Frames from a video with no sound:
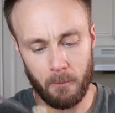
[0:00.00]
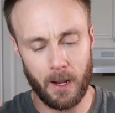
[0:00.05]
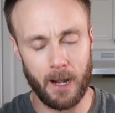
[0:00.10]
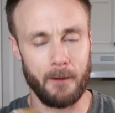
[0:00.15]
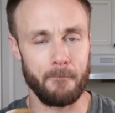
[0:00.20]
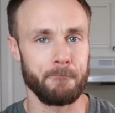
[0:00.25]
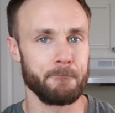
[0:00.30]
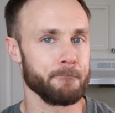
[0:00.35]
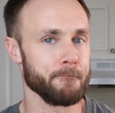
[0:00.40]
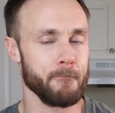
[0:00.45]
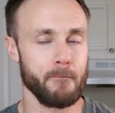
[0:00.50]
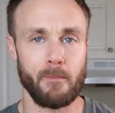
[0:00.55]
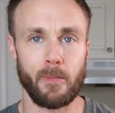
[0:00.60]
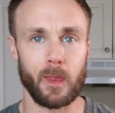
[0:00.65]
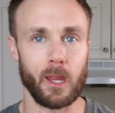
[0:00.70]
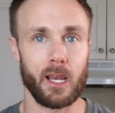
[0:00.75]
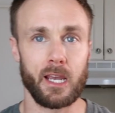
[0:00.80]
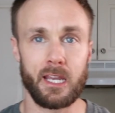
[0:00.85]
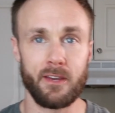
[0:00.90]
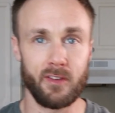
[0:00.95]
wow.
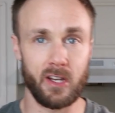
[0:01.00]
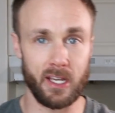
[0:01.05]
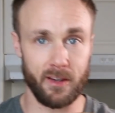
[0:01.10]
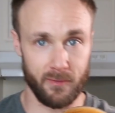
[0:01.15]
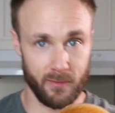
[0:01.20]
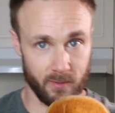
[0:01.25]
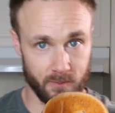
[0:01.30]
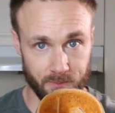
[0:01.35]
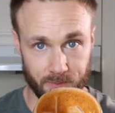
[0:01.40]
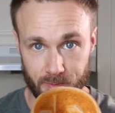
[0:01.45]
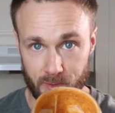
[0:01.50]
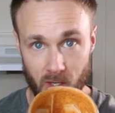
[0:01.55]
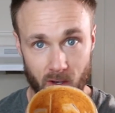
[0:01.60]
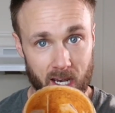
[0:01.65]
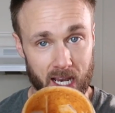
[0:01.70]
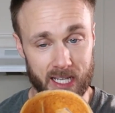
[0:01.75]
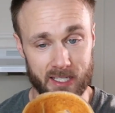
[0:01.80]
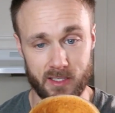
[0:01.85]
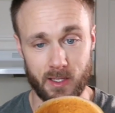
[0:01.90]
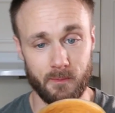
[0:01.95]
Even if you
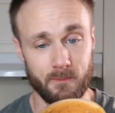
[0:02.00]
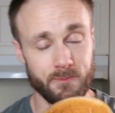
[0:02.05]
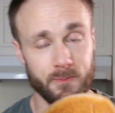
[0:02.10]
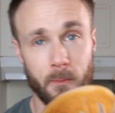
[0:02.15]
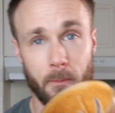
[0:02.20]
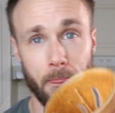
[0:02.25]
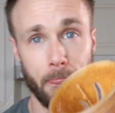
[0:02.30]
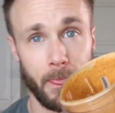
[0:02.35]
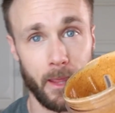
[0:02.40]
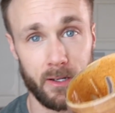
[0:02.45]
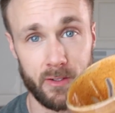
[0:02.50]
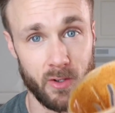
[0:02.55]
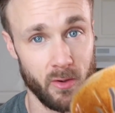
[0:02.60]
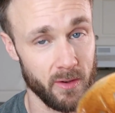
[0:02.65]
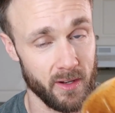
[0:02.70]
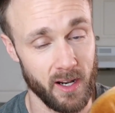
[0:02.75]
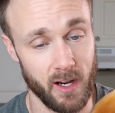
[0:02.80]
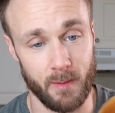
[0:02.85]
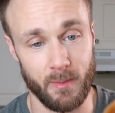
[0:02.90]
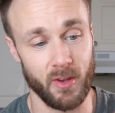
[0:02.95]
guys
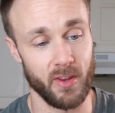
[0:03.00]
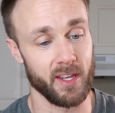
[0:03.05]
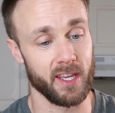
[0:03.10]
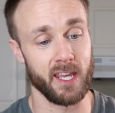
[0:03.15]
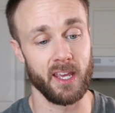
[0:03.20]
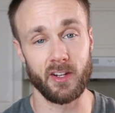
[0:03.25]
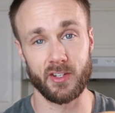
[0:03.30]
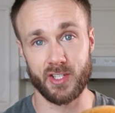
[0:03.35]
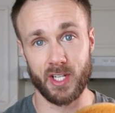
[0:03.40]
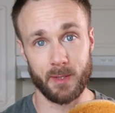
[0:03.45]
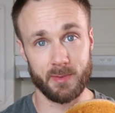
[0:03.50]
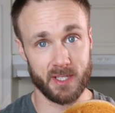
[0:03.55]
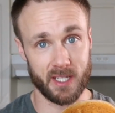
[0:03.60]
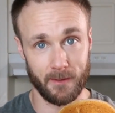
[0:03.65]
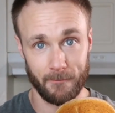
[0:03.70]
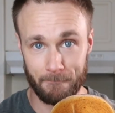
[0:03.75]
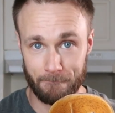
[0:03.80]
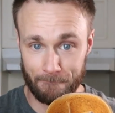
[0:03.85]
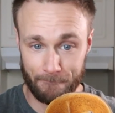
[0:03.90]
don't care about the kale chips,